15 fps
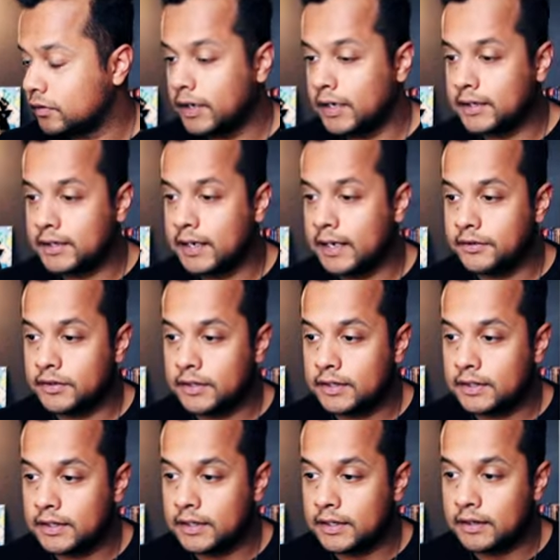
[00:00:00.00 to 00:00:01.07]
so you guys can actually
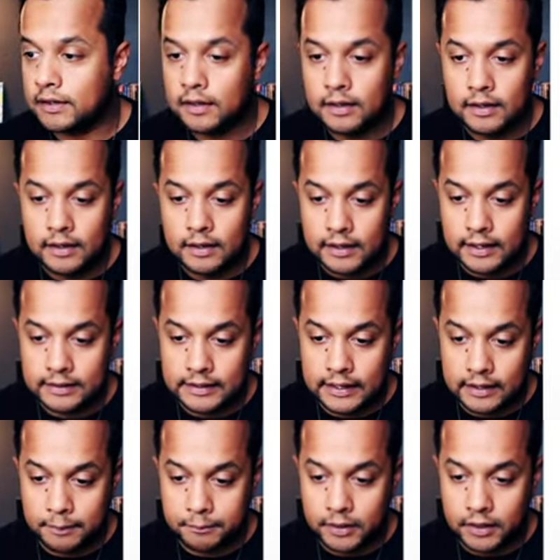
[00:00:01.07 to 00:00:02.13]
see it. Is
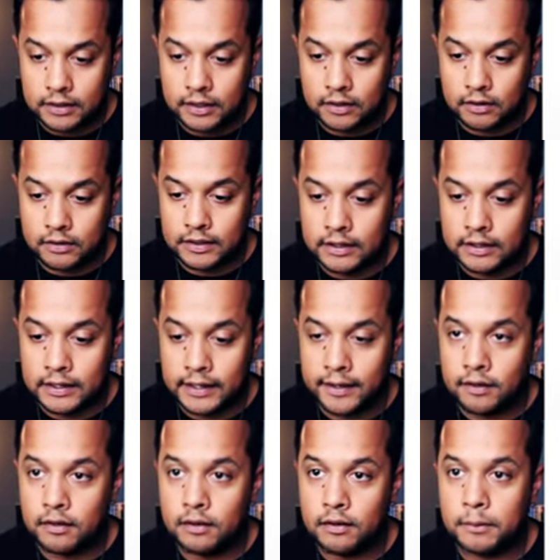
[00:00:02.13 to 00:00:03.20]
that I'm going to click
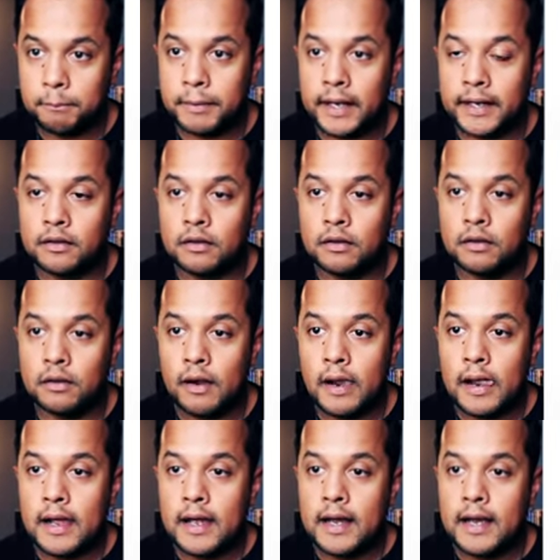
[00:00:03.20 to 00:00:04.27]
layer panel
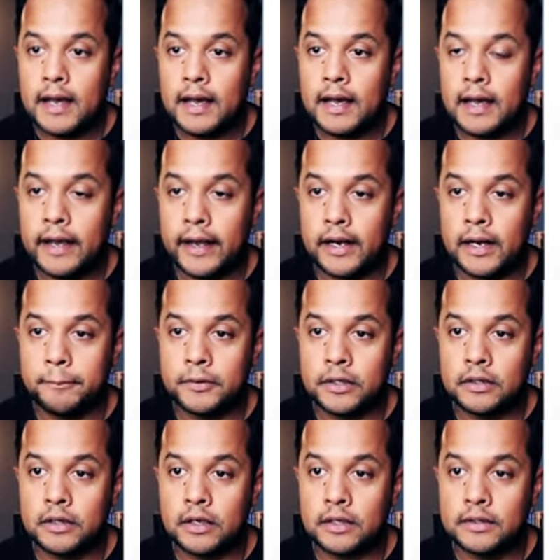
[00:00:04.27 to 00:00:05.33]
and I'm going to
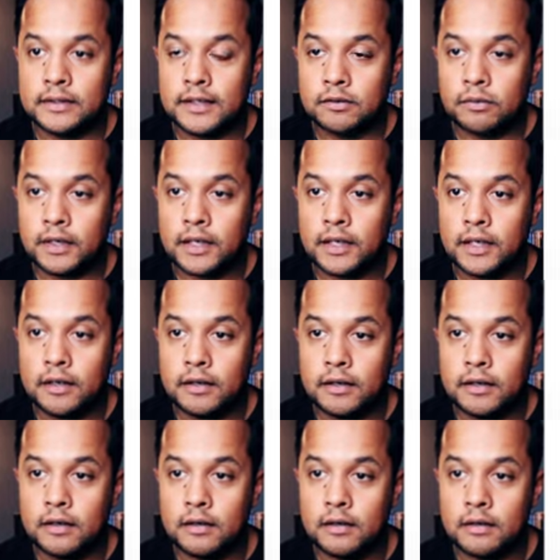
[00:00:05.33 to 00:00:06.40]
click on this one
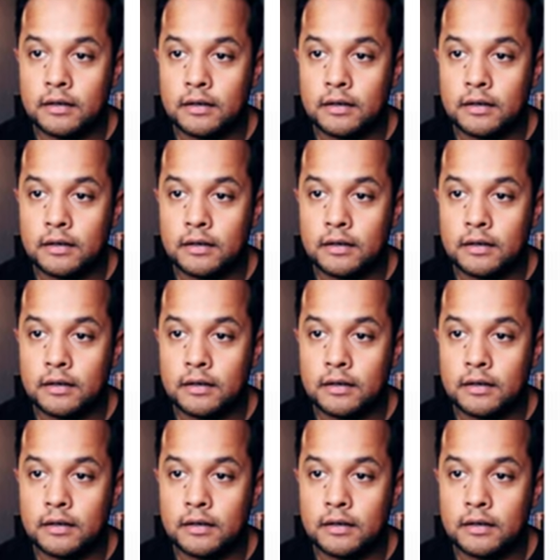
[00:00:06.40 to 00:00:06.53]
here